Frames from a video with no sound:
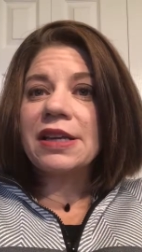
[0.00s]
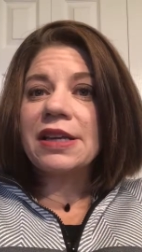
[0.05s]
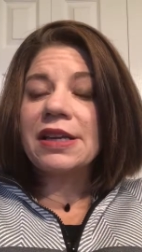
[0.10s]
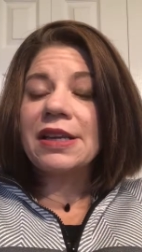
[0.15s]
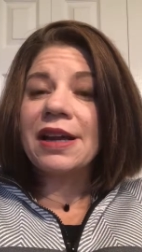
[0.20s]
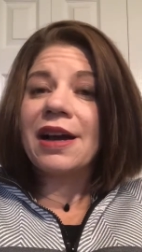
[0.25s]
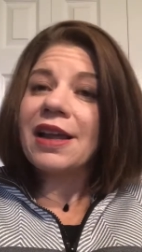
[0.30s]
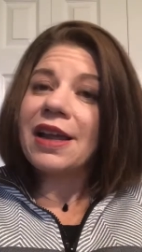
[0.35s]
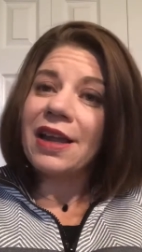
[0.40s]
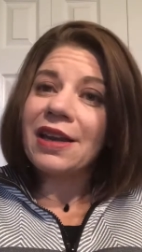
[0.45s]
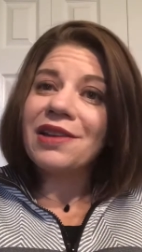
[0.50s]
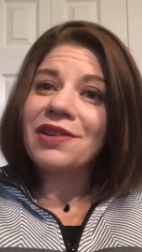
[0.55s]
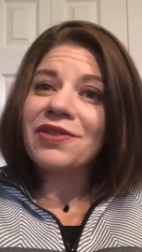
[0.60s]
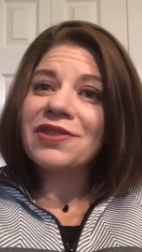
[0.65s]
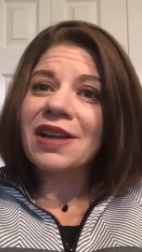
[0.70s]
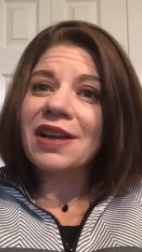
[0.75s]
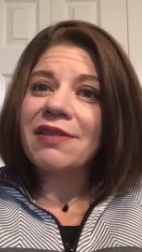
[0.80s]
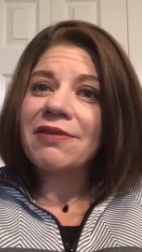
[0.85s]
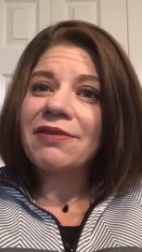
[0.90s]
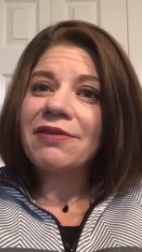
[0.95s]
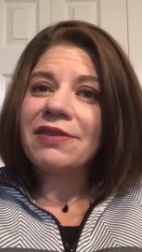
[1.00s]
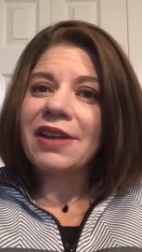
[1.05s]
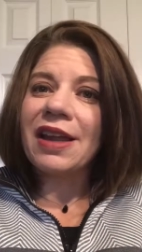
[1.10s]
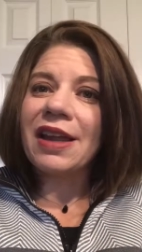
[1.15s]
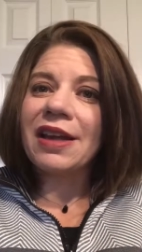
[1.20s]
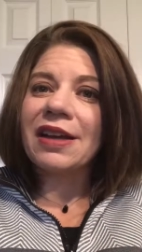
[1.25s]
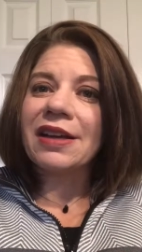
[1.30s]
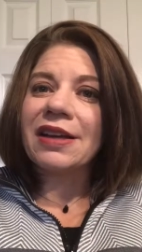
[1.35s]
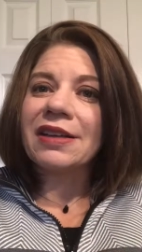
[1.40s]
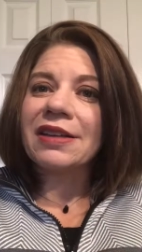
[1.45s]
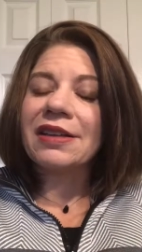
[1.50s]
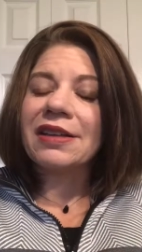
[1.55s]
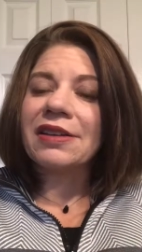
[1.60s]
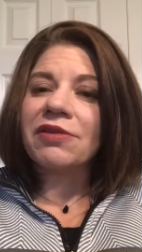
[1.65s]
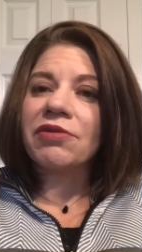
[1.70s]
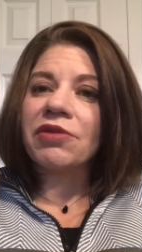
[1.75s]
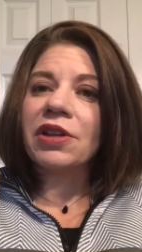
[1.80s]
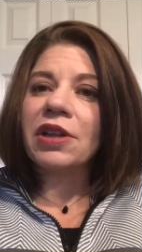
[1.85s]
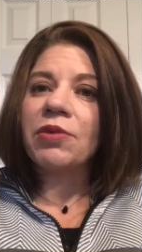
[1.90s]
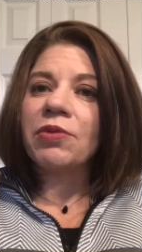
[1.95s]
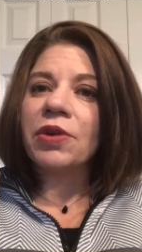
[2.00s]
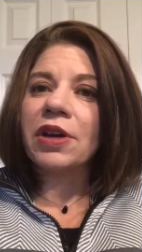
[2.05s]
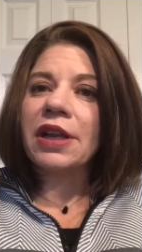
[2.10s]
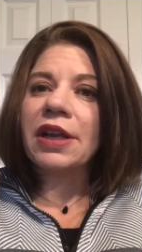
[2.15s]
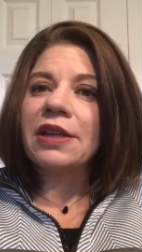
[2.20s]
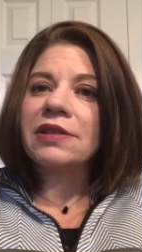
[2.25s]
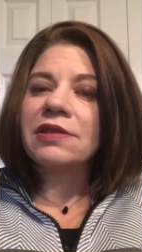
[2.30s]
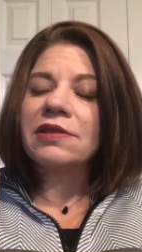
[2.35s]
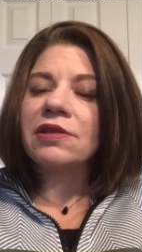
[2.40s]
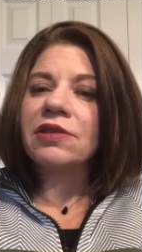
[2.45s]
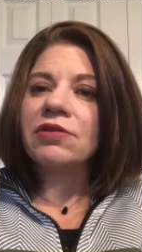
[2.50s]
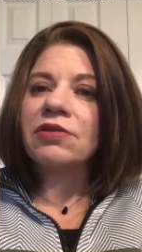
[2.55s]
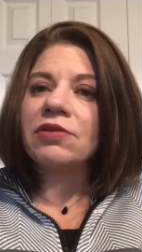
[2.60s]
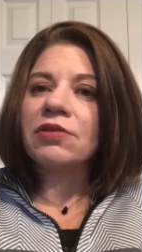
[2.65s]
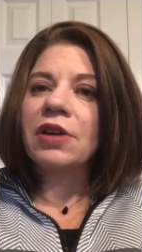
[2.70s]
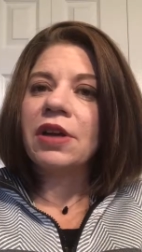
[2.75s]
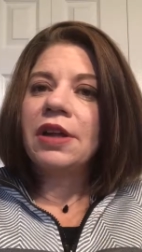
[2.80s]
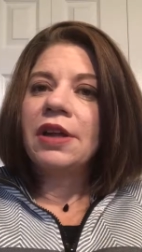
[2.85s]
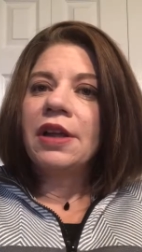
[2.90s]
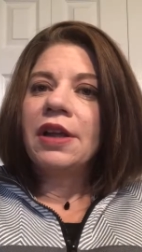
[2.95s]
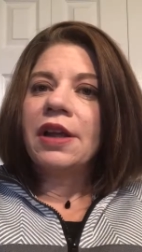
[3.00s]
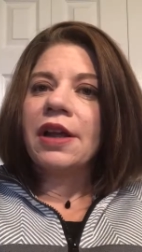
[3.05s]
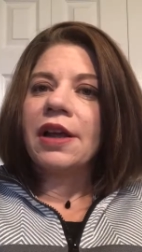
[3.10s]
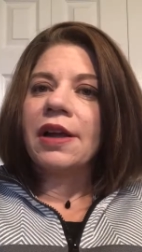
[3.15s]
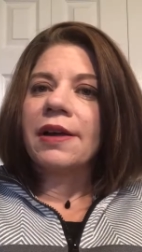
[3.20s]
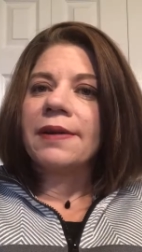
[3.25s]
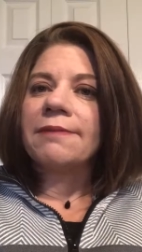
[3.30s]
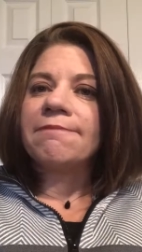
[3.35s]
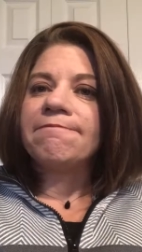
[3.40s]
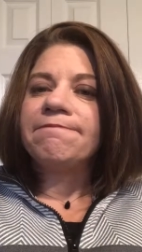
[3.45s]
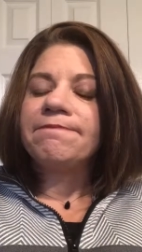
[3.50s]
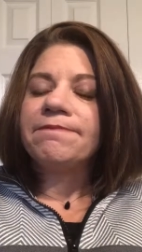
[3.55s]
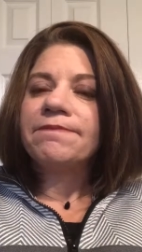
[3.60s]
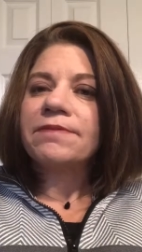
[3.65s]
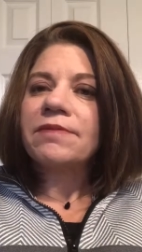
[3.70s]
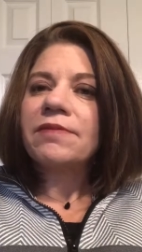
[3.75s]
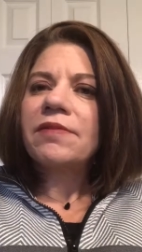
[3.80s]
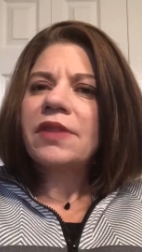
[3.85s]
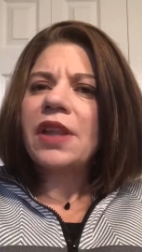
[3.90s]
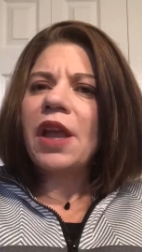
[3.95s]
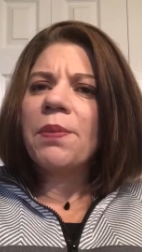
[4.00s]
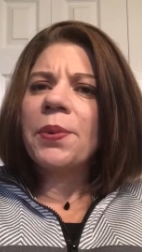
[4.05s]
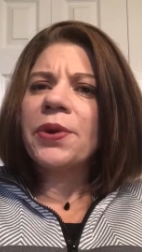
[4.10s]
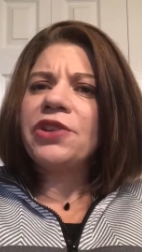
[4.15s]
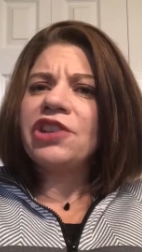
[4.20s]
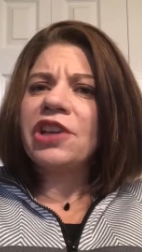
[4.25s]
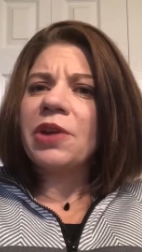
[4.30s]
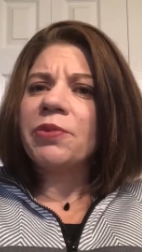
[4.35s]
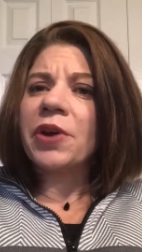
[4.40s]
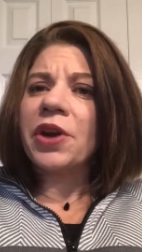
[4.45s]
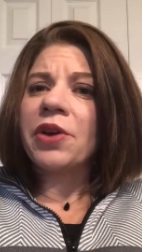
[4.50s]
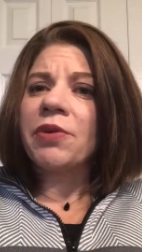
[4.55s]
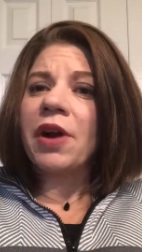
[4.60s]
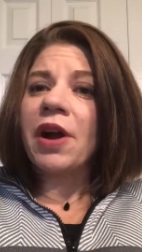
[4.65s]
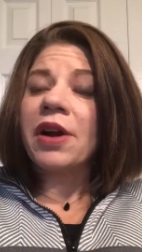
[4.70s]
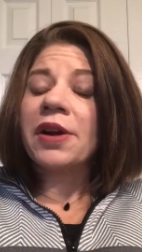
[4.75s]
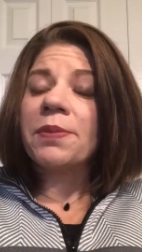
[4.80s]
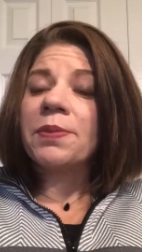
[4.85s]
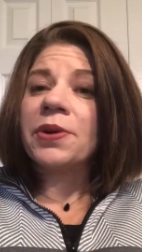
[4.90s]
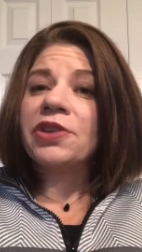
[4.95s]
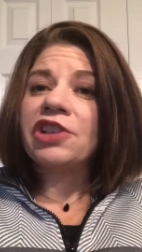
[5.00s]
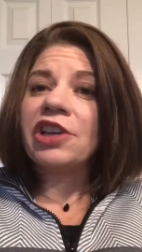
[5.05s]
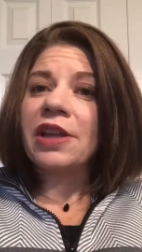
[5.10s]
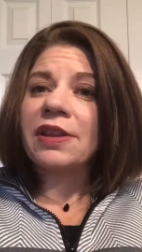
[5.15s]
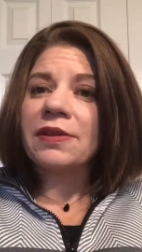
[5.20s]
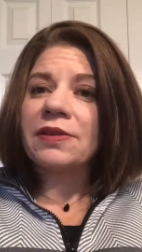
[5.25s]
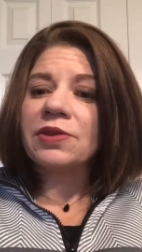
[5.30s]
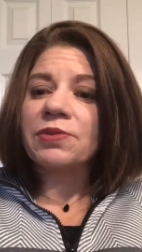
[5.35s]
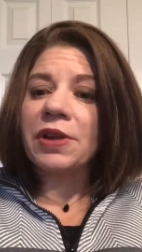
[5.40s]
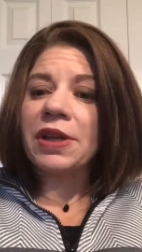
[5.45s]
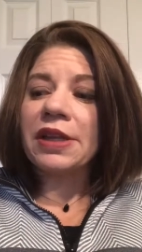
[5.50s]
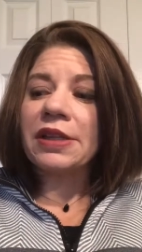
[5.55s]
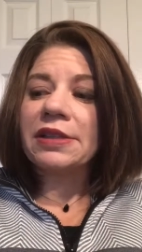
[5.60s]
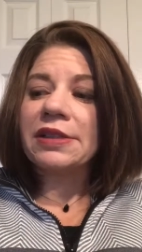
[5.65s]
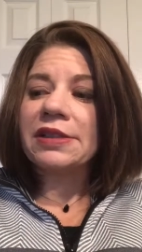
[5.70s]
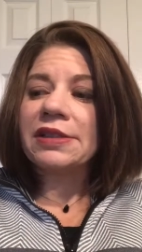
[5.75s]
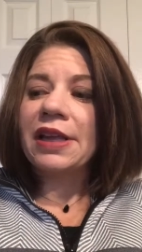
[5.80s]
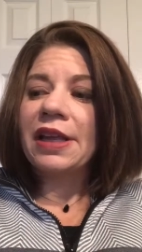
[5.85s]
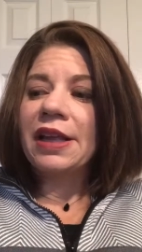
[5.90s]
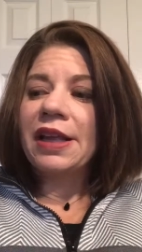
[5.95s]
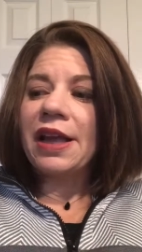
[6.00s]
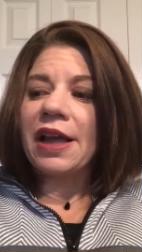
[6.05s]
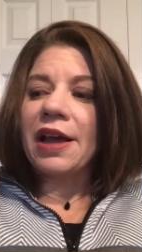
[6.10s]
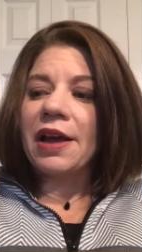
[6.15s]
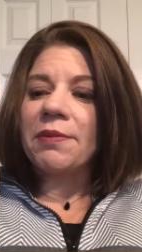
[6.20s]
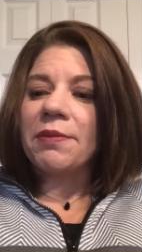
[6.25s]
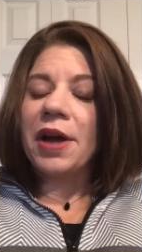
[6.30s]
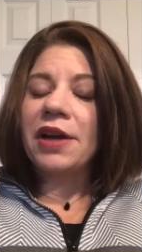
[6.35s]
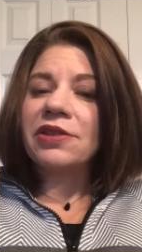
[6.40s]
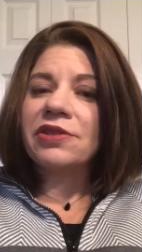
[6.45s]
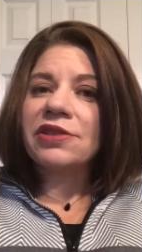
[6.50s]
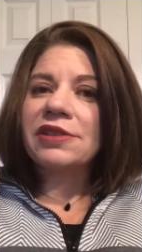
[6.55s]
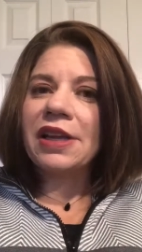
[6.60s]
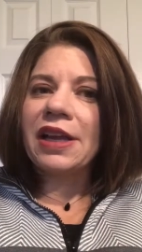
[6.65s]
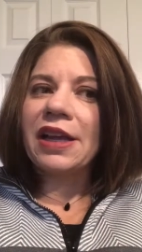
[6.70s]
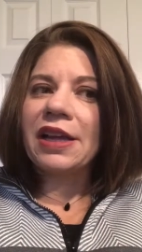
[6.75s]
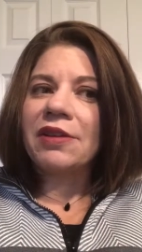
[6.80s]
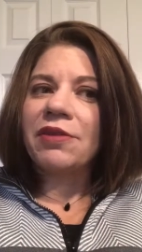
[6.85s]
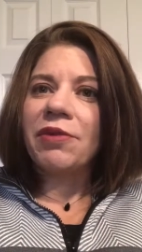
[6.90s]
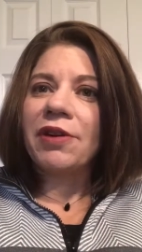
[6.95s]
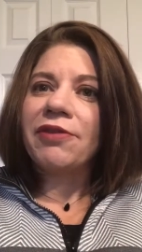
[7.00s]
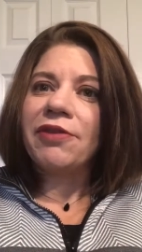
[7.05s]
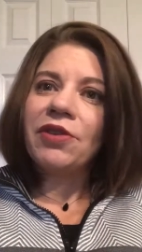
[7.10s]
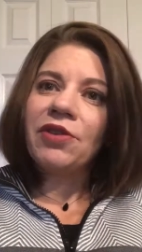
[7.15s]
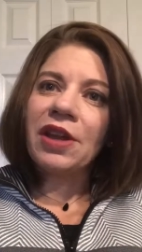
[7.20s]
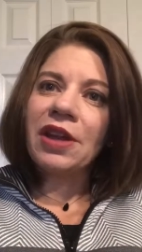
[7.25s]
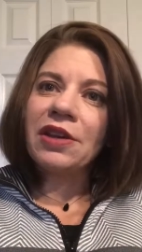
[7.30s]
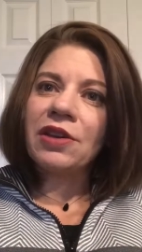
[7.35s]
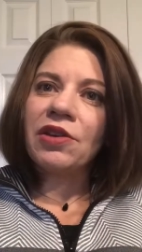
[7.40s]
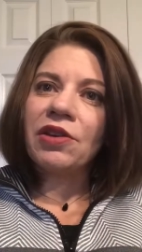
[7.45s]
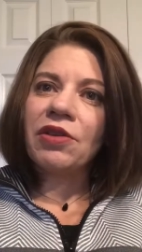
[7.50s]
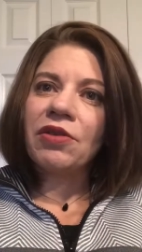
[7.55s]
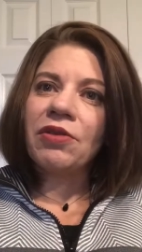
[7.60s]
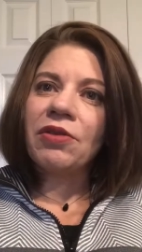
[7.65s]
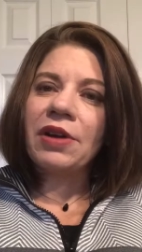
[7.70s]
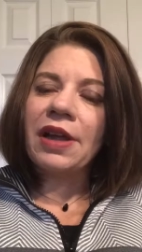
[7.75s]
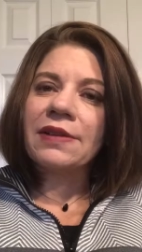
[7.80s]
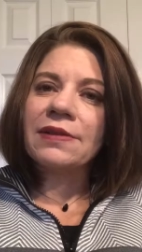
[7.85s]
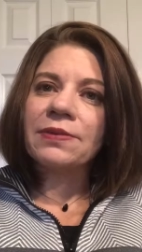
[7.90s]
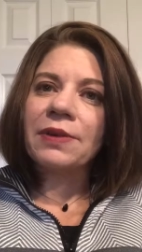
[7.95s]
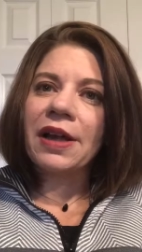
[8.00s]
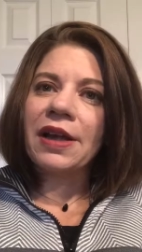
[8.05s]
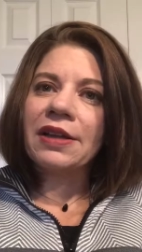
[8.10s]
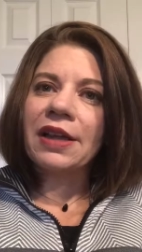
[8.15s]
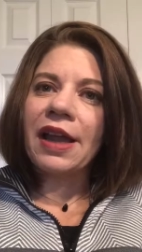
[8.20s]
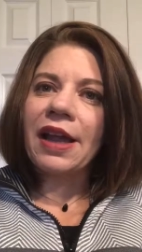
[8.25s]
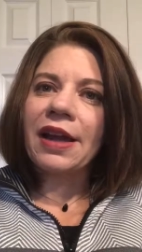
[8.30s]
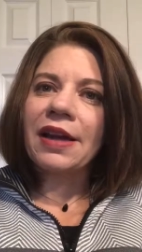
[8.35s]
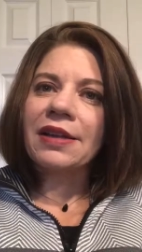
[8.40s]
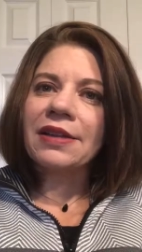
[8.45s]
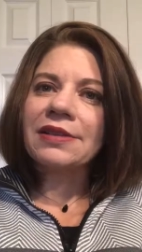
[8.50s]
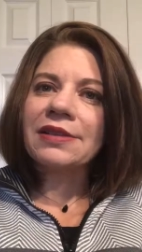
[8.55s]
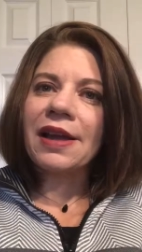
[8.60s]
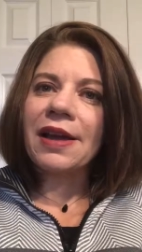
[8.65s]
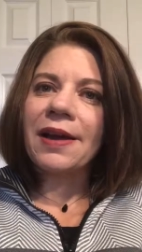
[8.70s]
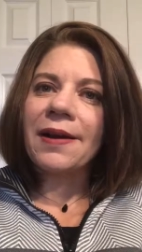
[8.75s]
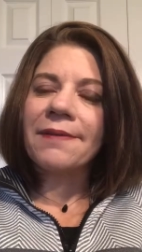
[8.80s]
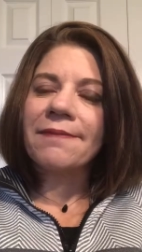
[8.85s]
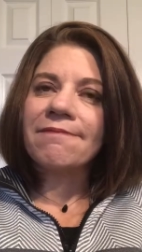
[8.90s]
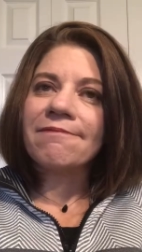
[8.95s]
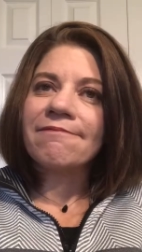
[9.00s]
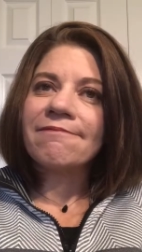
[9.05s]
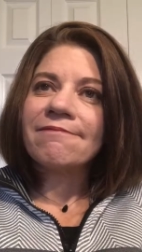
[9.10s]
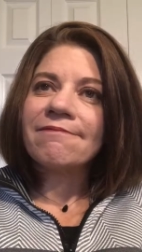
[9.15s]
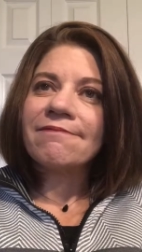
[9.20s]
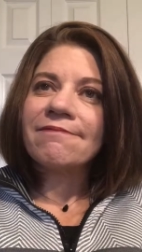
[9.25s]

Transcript: not hating yourself and really working to um, appreciate where you are, appreciate those wins, um, understand what food can do, as well as um,